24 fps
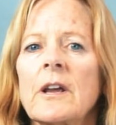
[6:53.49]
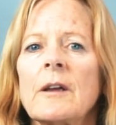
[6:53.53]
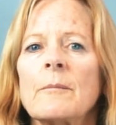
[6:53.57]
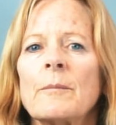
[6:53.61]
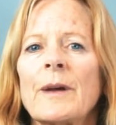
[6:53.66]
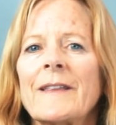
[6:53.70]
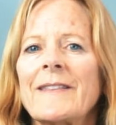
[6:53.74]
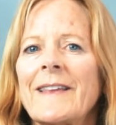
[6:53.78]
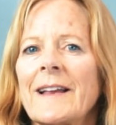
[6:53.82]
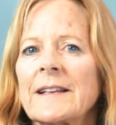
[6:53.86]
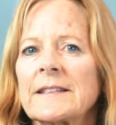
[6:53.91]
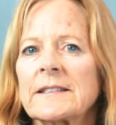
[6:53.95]

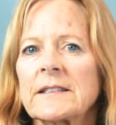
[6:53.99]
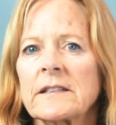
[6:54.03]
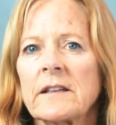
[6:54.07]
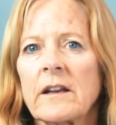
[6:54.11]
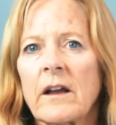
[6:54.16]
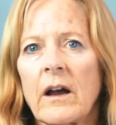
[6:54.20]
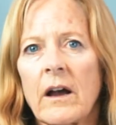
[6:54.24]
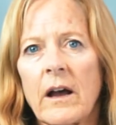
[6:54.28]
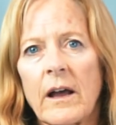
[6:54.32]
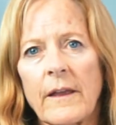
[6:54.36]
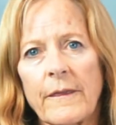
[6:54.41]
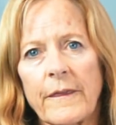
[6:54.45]
but that's
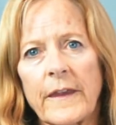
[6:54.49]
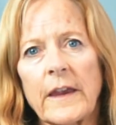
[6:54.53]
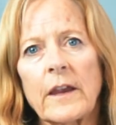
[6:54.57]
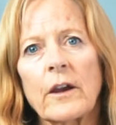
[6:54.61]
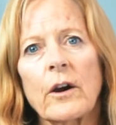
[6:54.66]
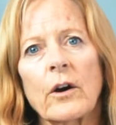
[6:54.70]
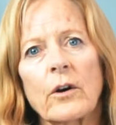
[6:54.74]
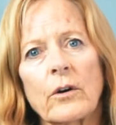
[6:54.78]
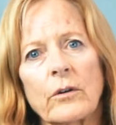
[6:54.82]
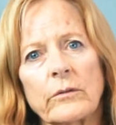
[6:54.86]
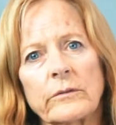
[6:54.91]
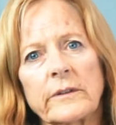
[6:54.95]
not the
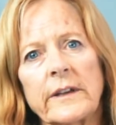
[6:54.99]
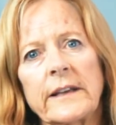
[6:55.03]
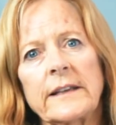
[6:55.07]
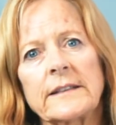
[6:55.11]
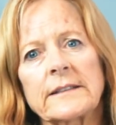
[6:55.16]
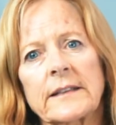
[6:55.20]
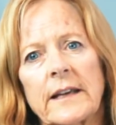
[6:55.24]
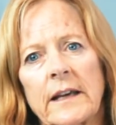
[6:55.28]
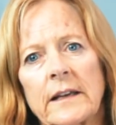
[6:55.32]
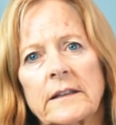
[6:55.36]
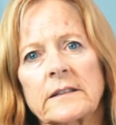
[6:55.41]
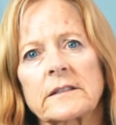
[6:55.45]
only
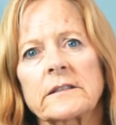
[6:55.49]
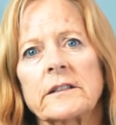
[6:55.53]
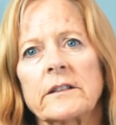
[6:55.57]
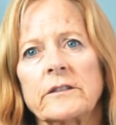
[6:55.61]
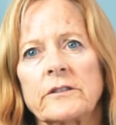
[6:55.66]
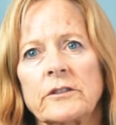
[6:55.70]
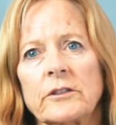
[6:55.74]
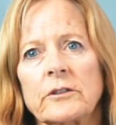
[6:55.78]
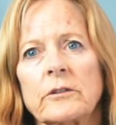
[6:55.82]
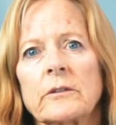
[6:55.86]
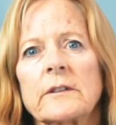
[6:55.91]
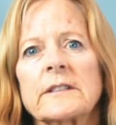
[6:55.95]
test to
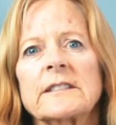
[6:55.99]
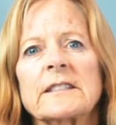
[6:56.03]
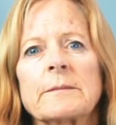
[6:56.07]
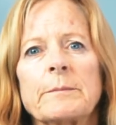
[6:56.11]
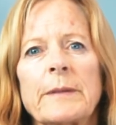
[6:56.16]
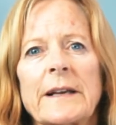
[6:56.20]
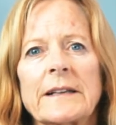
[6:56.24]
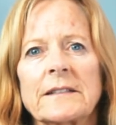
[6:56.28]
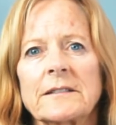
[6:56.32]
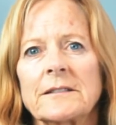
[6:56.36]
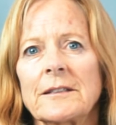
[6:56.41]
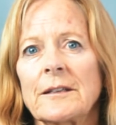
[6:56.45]
do,
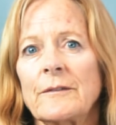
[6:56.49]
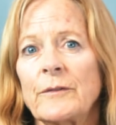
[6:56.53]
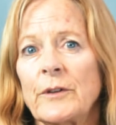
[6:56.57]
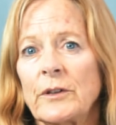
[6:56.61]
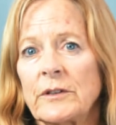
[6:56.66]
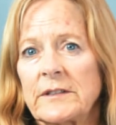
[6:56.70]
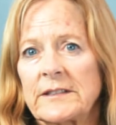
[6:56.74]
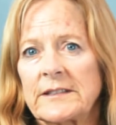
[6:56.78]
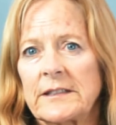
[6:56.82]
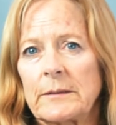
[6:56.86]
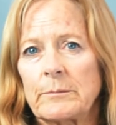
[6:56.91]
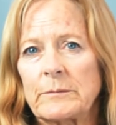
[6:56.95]
especially if you're
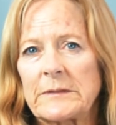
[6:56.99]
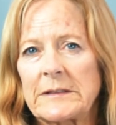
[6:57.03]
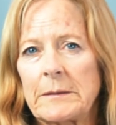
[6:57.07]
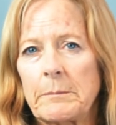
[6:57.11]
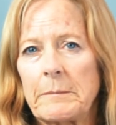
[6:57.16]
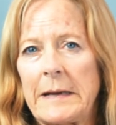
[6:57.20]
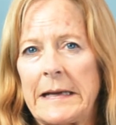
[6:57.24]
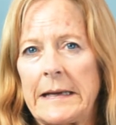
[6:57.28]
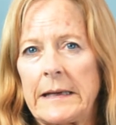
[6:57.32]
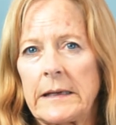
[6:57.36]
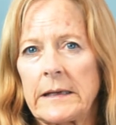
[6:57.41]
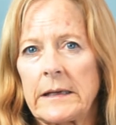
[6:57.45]

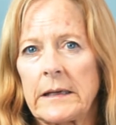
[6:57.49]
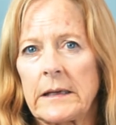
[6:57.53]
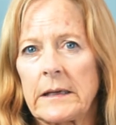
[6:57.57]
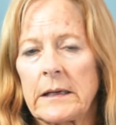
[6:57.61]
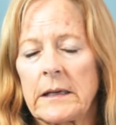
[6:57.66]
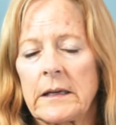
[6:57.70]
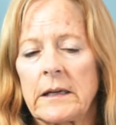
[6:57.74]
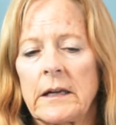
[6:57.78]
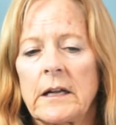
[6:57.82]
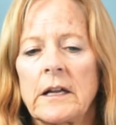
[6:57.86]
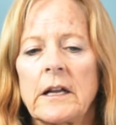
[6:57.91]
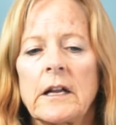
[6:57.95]
symptomatic.